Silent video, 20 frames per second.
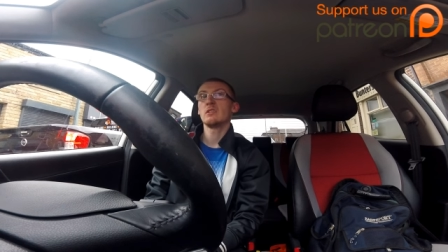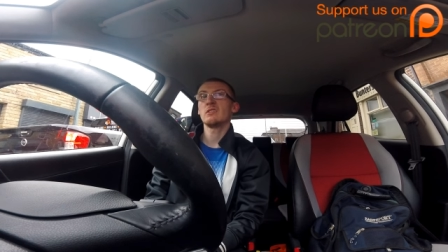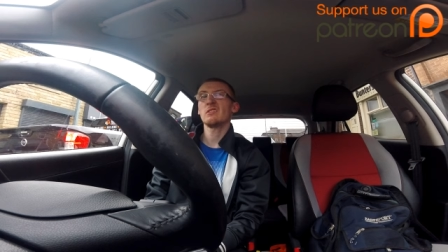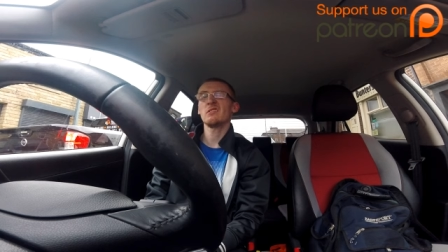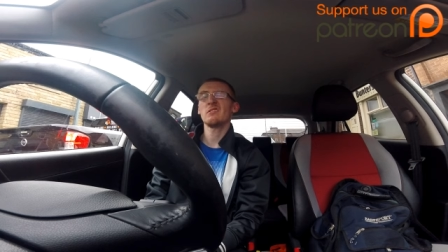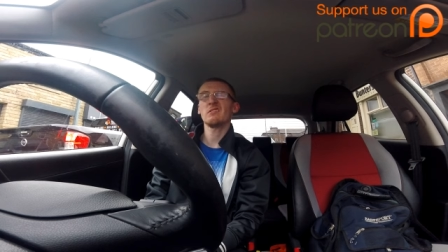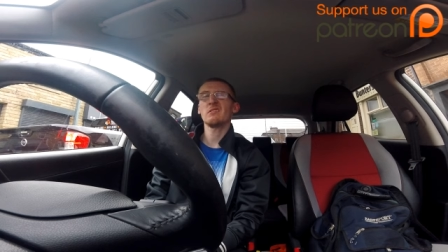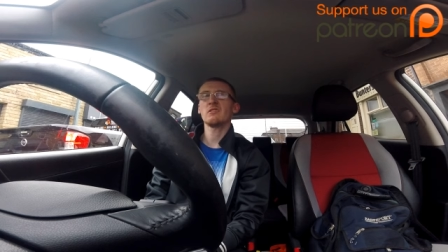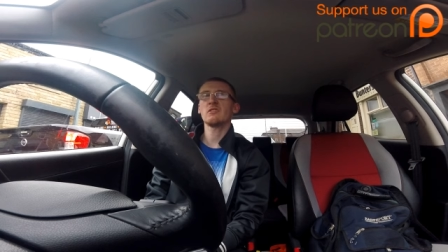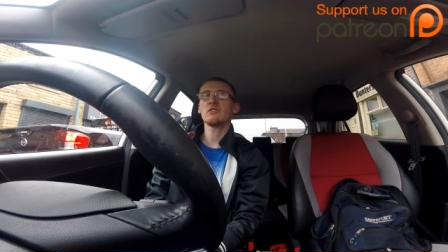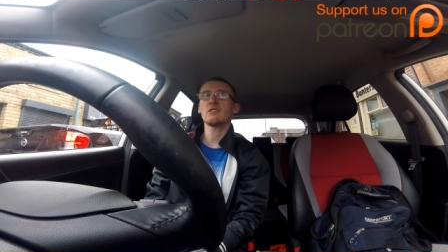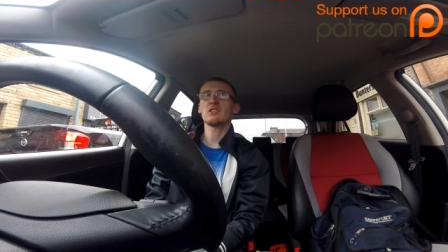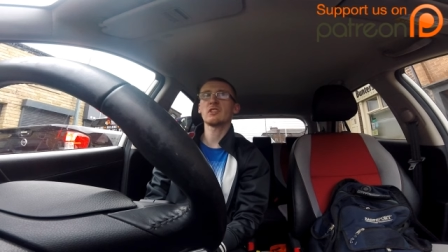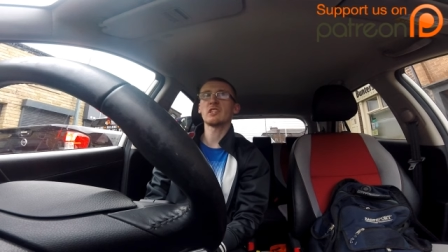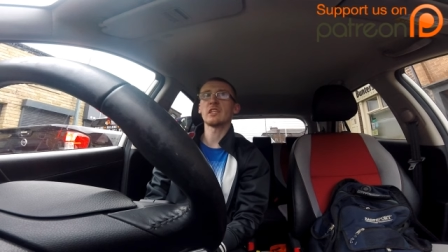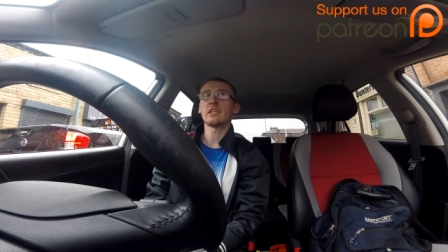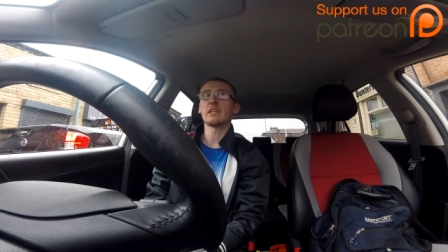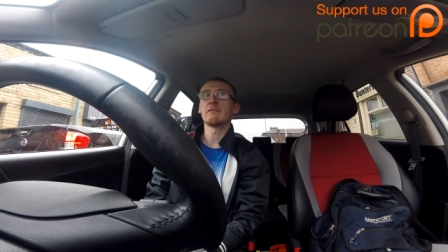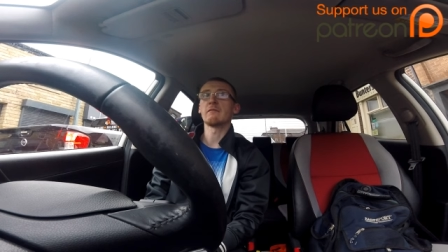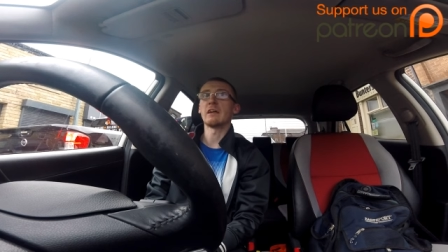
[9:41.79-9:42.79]
Yeah, they're just
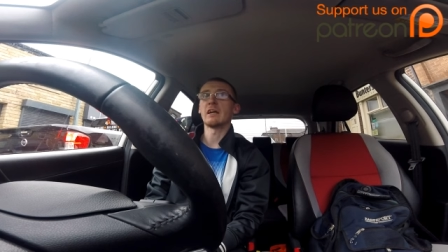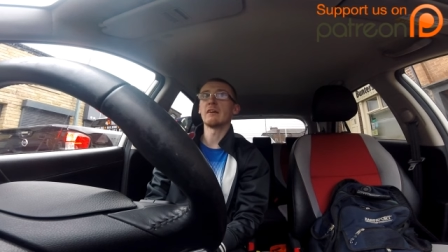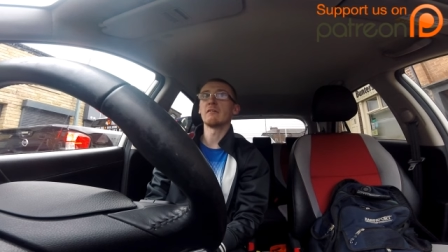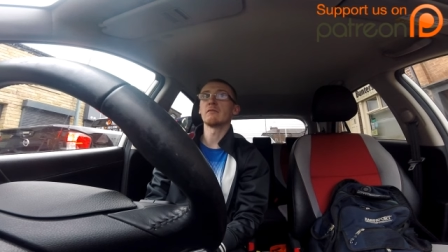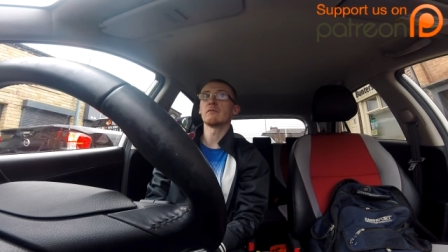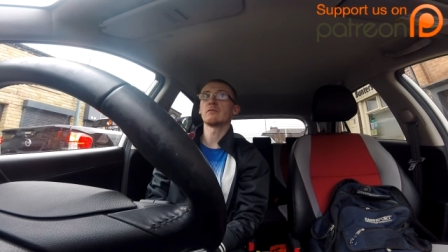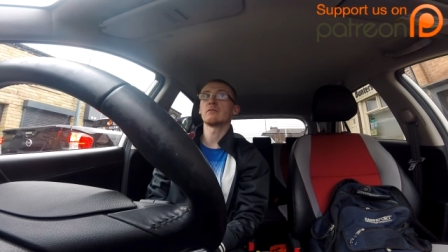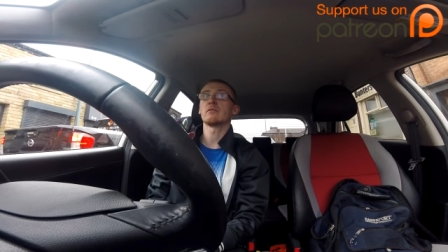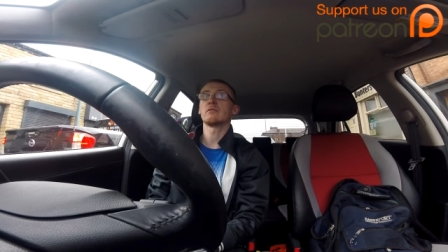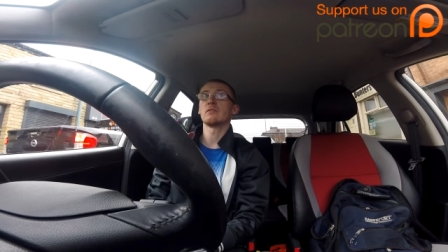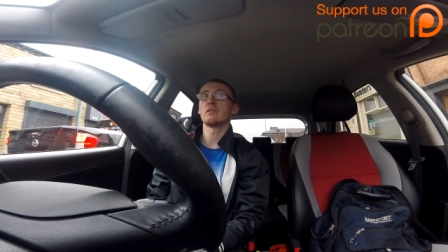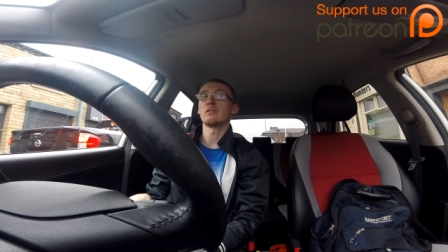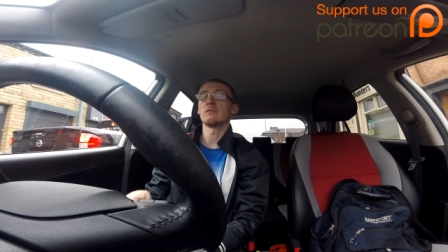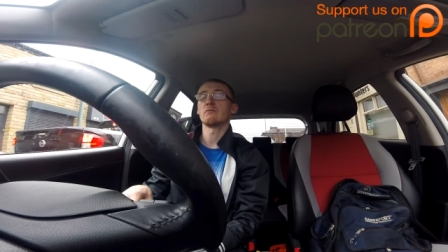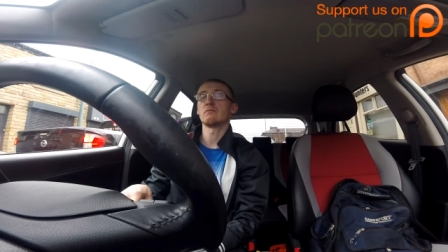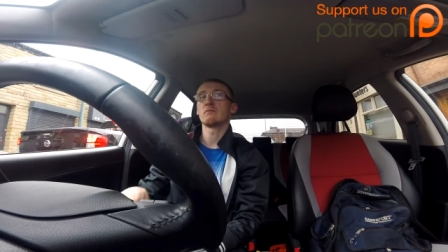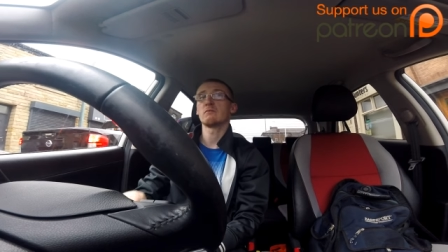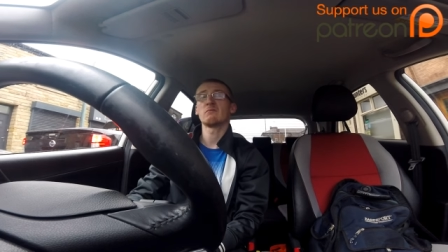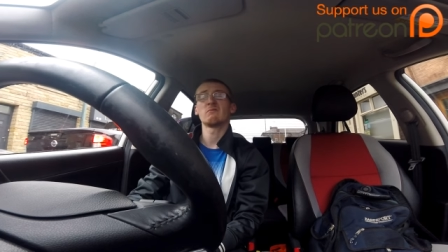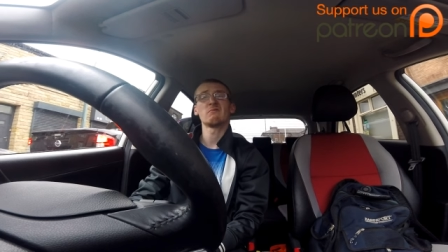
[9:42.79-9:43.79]
sticky valves, you know.
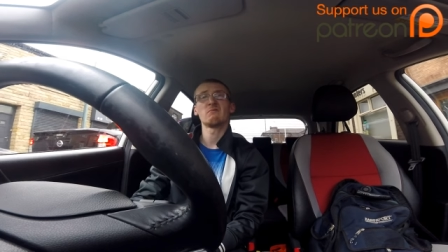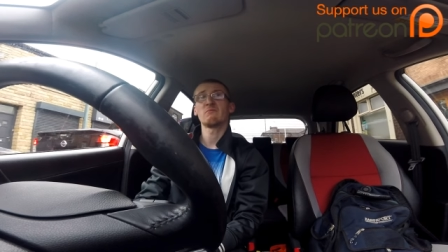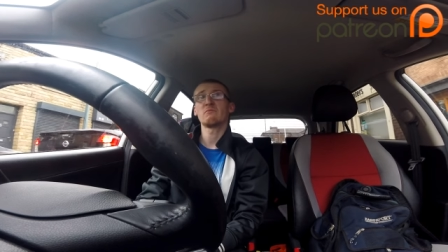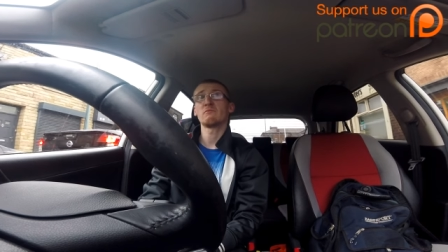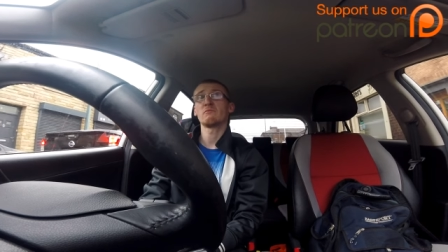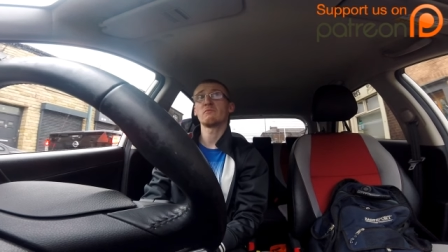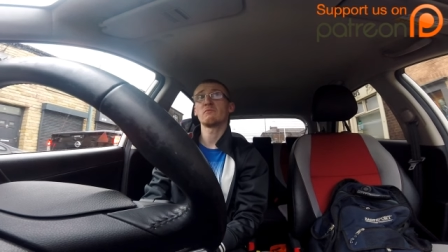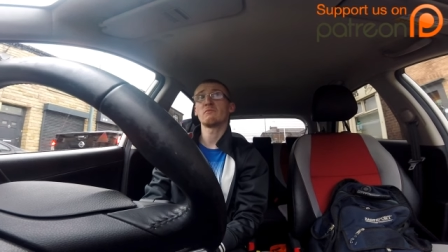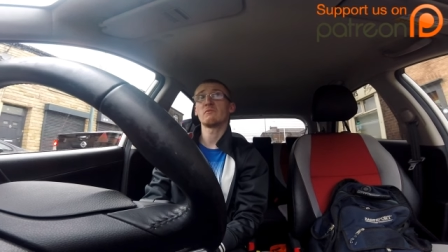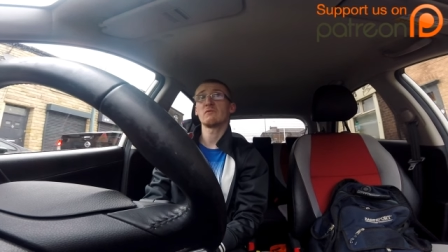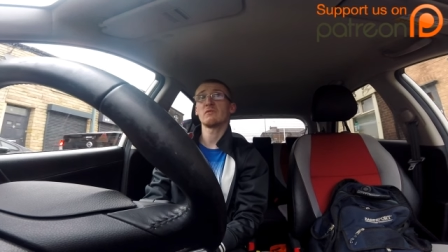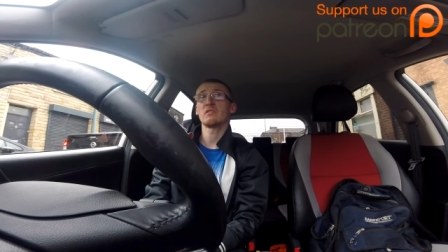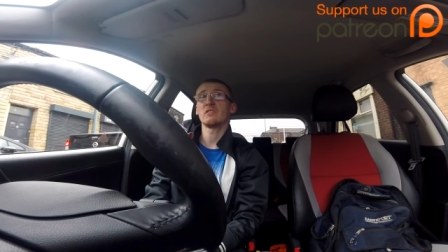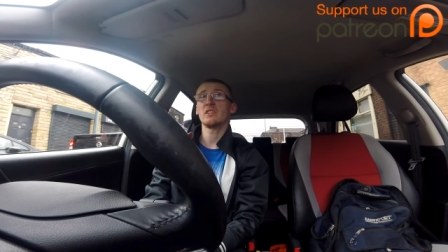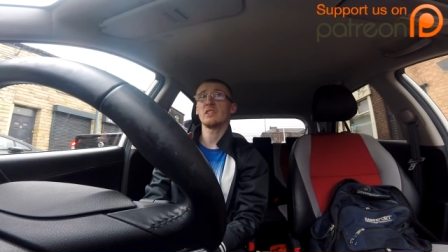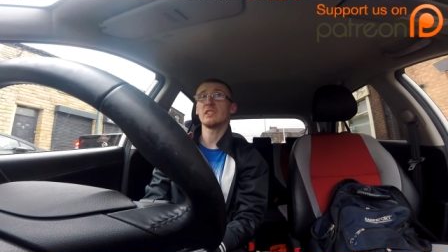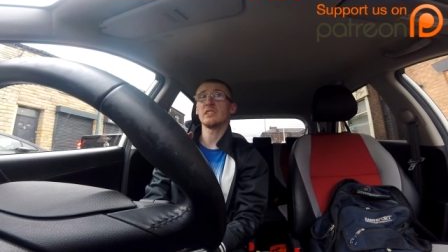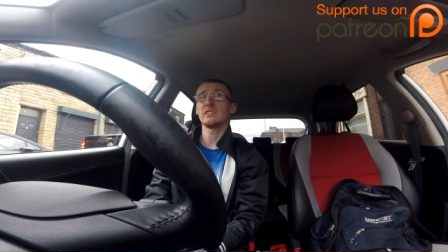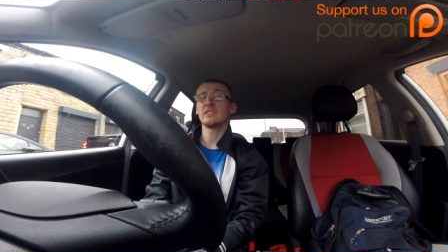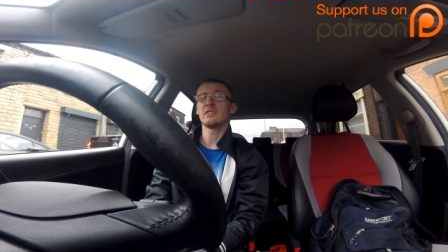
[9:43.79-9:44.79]

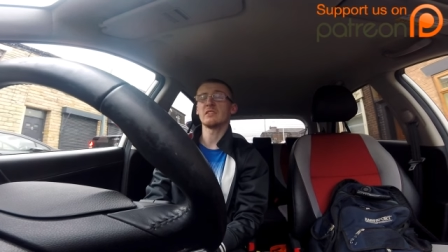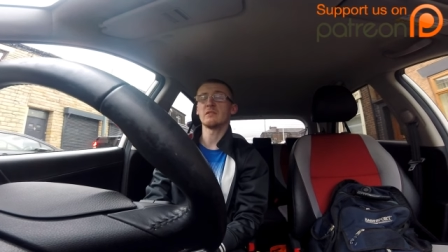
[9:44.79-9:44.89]
Easy